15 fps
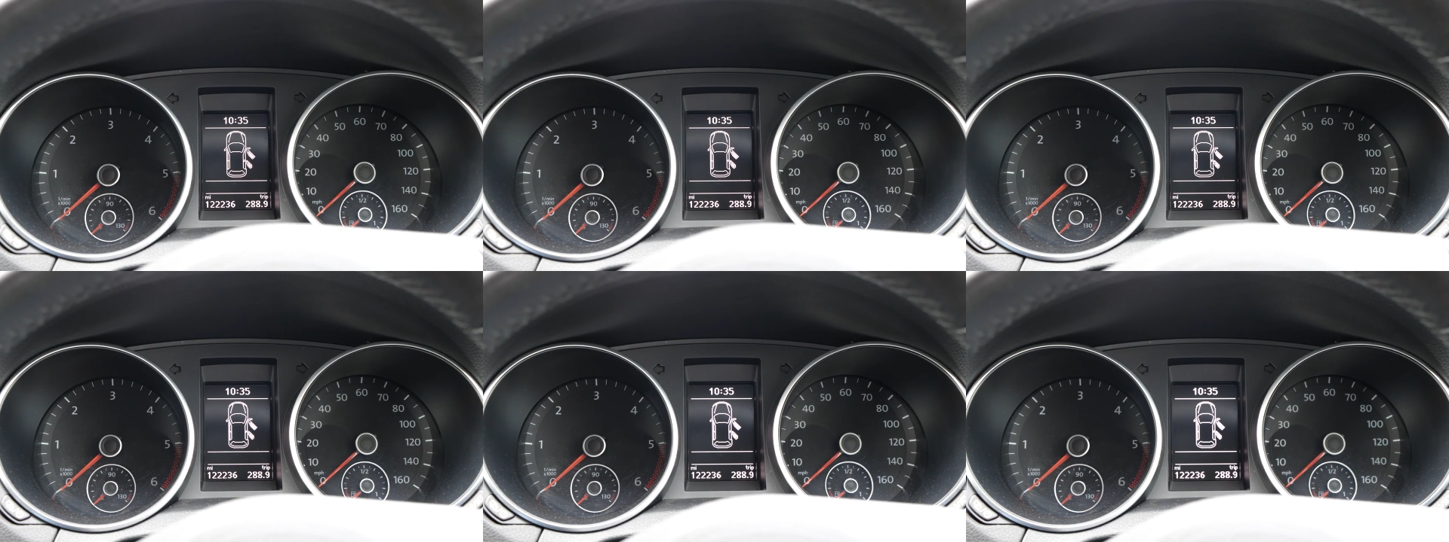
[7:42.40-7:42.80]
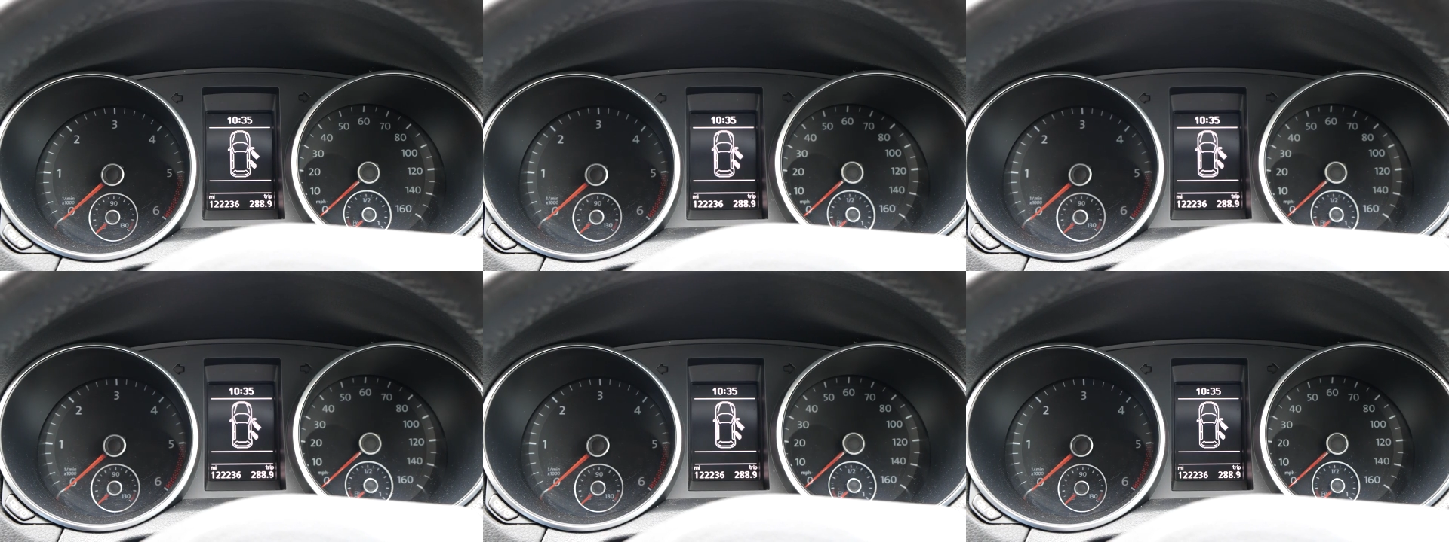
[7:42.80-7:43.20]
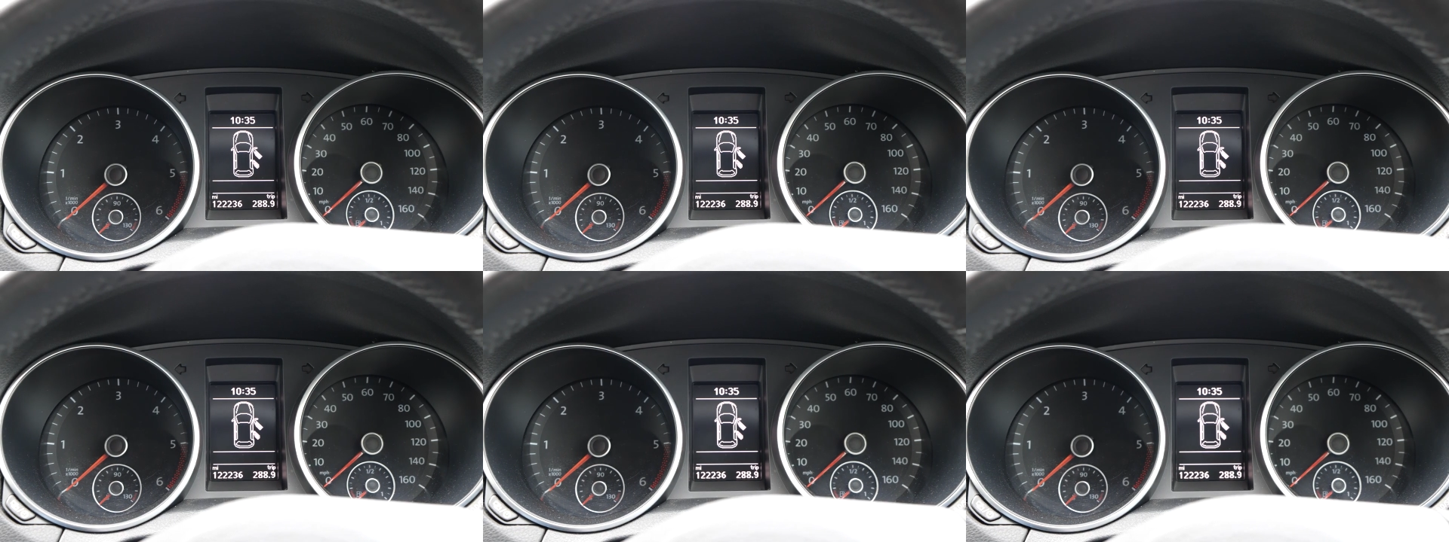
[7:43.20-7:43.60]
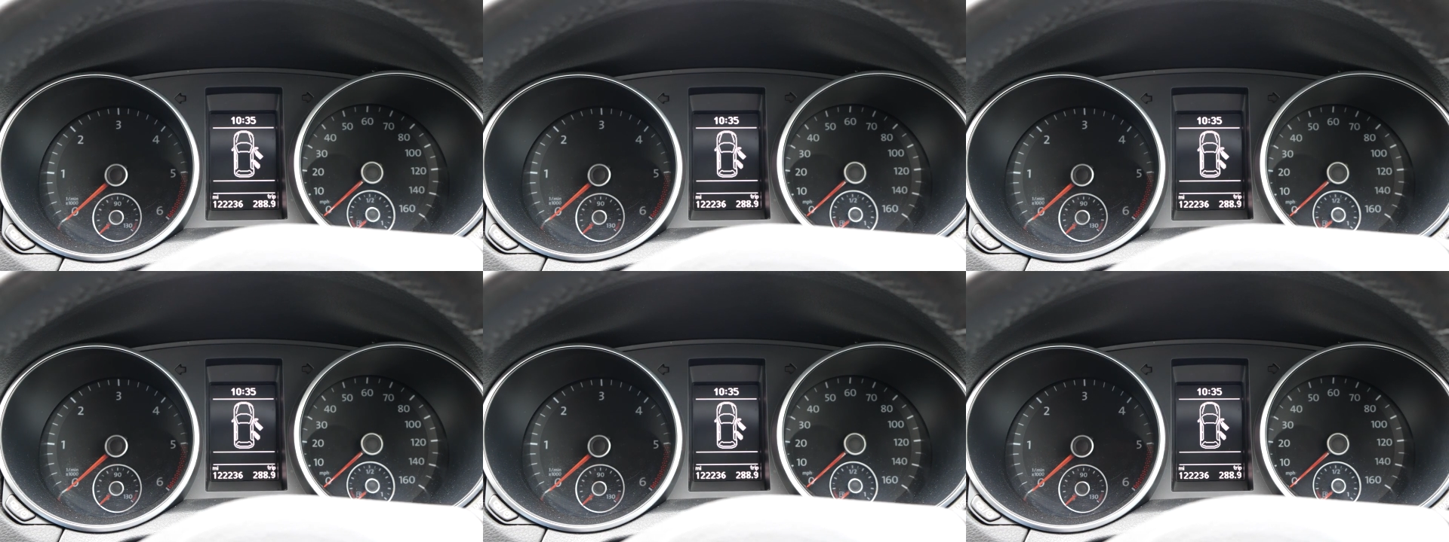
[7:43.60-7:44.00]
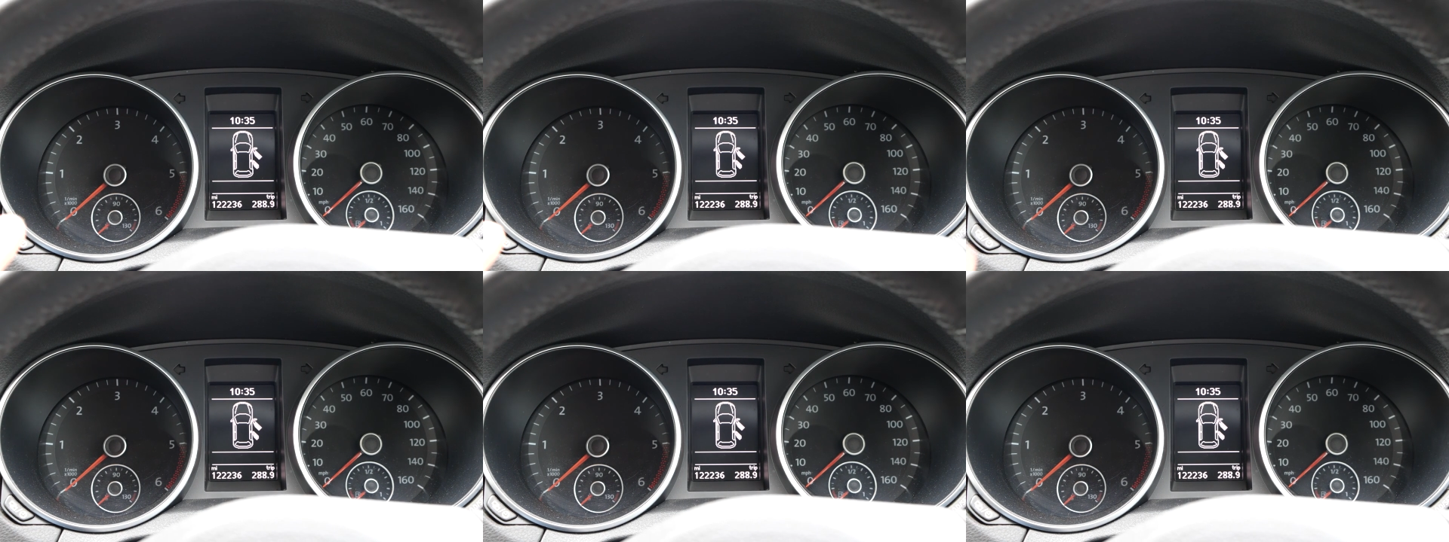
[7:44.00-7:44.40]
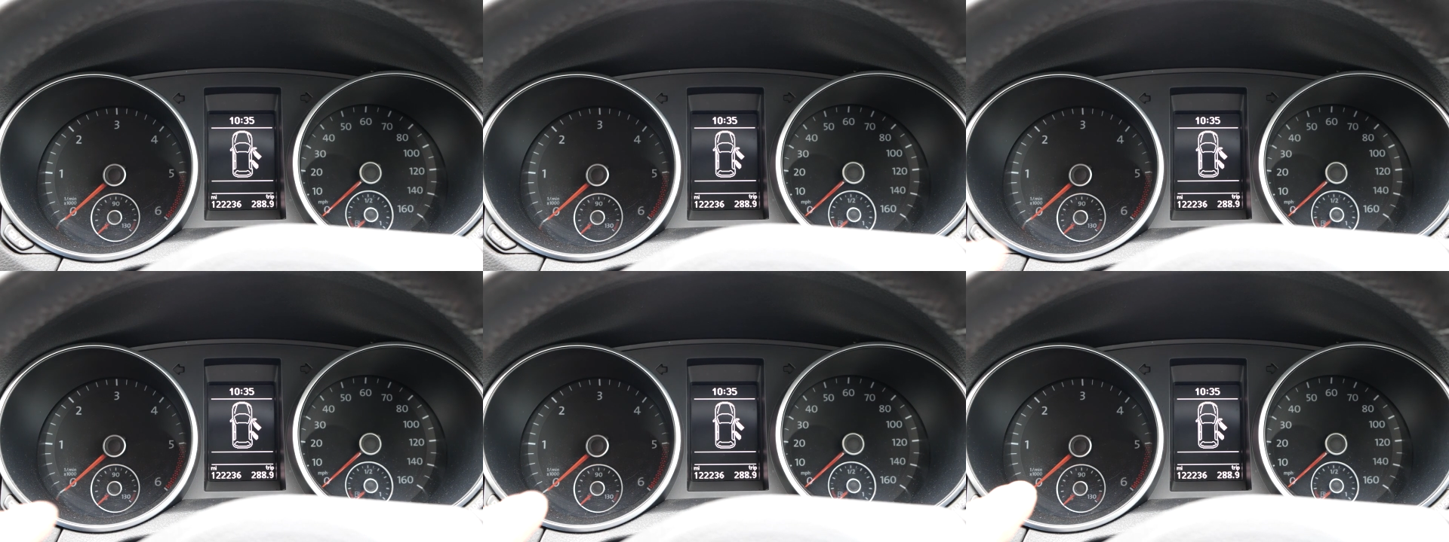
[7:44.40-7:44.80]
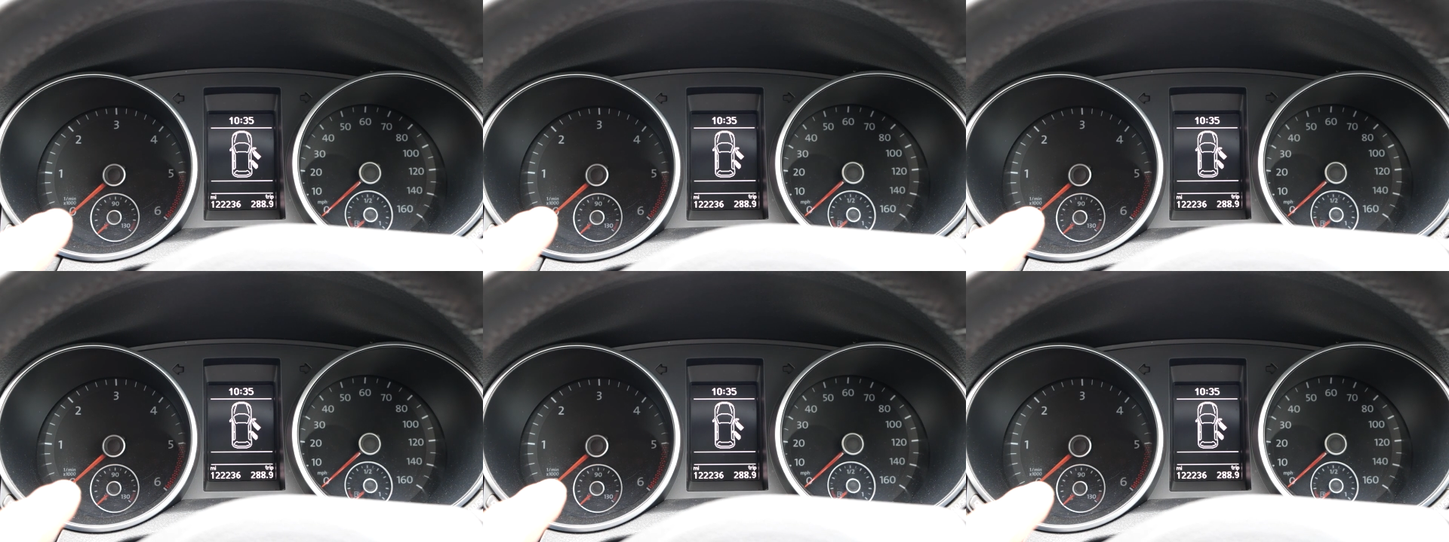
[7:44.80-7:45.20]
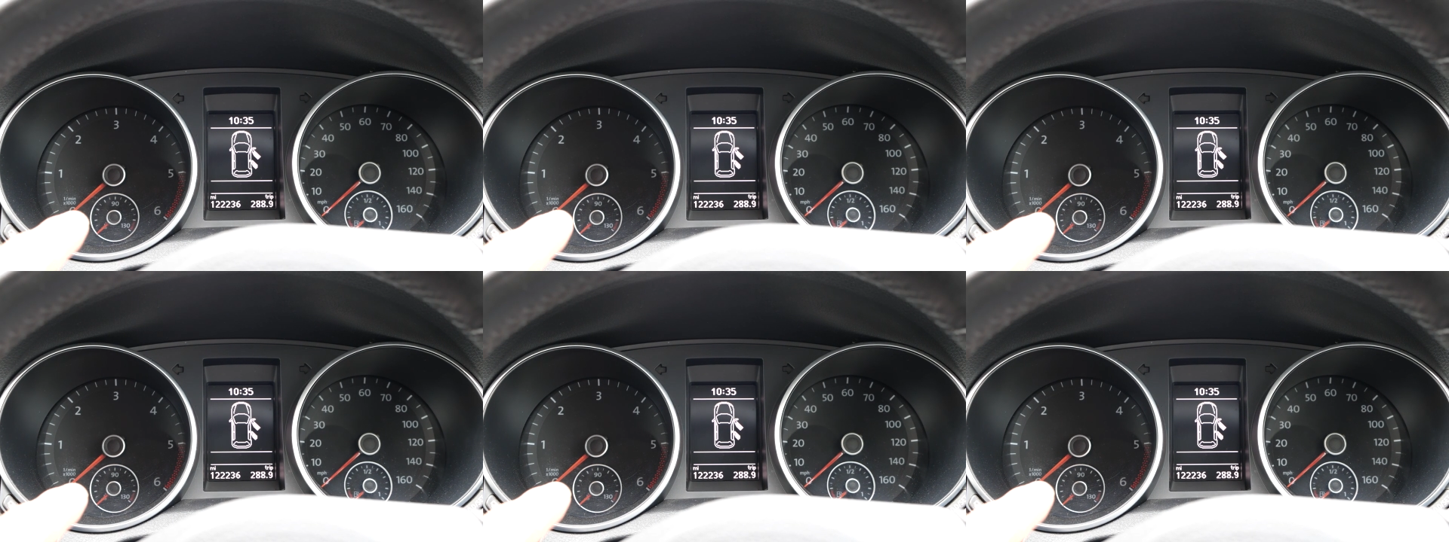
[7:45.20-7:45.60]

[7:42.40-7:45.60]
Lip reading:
(no speaker visible)